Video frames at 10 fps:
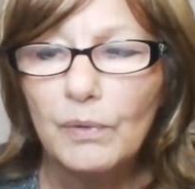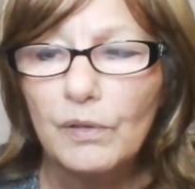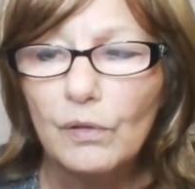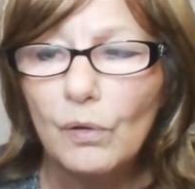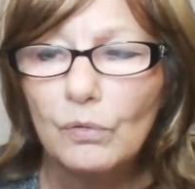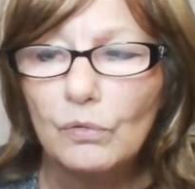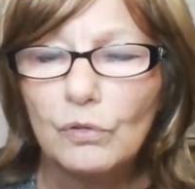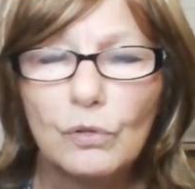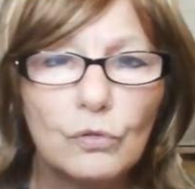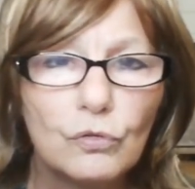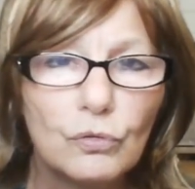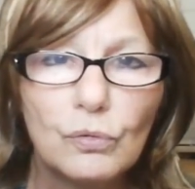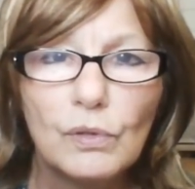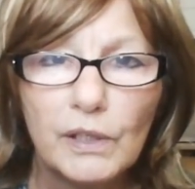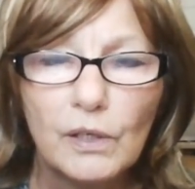with those who
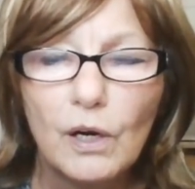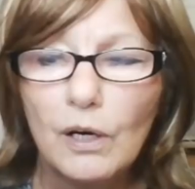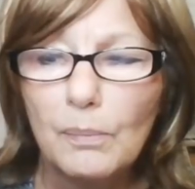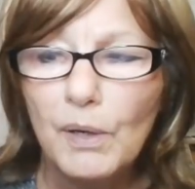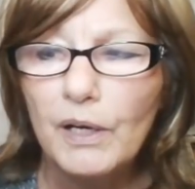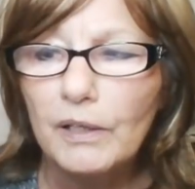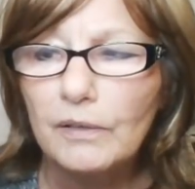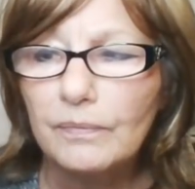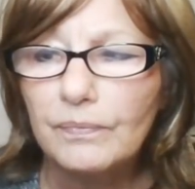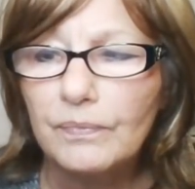truly are mine.